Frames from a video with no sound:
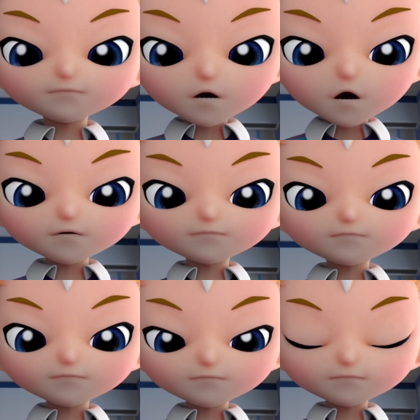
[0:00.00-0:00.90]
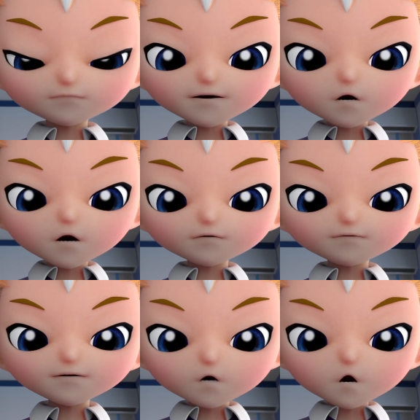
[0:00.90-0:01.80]
Yeah, right. Look
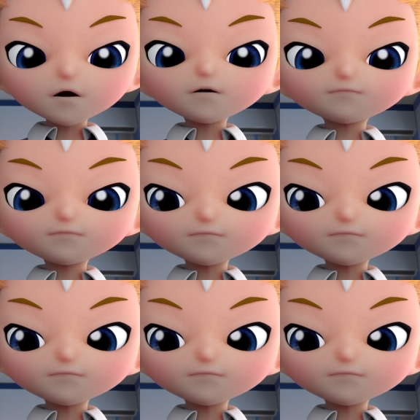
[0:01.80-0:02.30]
closer.